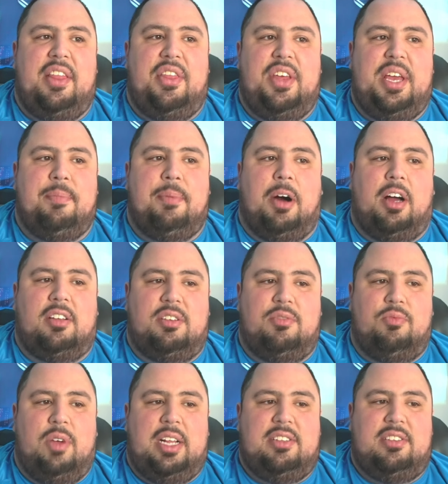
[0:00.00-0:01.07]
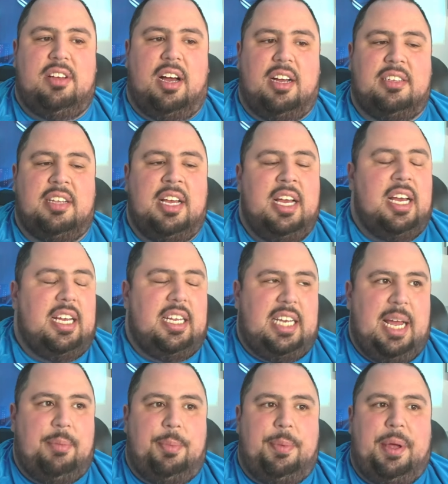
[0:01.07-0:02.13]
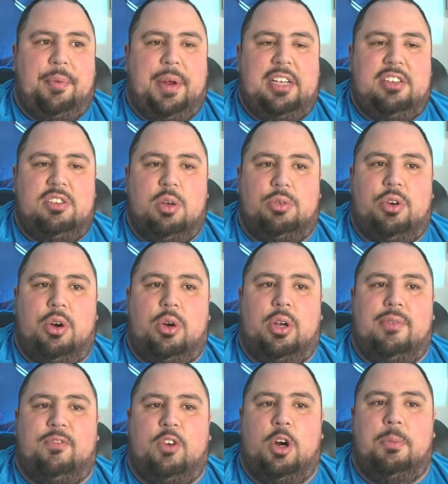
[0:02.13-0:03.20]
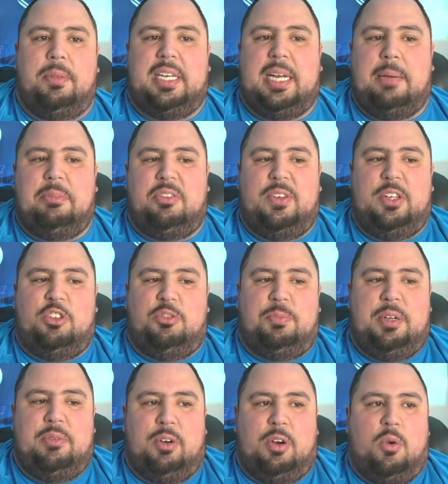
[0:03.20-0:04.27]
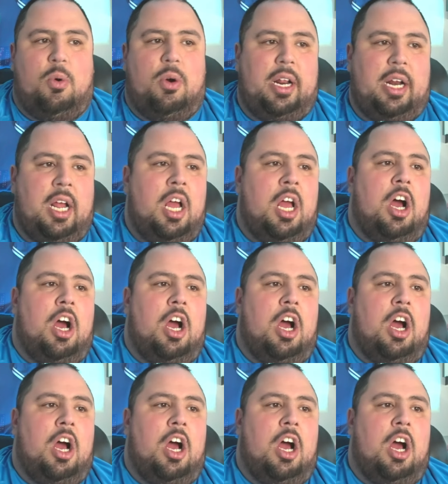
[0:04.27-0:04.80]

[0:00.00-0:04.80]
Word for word: the Boston Red Sox. The Tampa Bay Rays, no starter confirmed at the time this video is being recorded.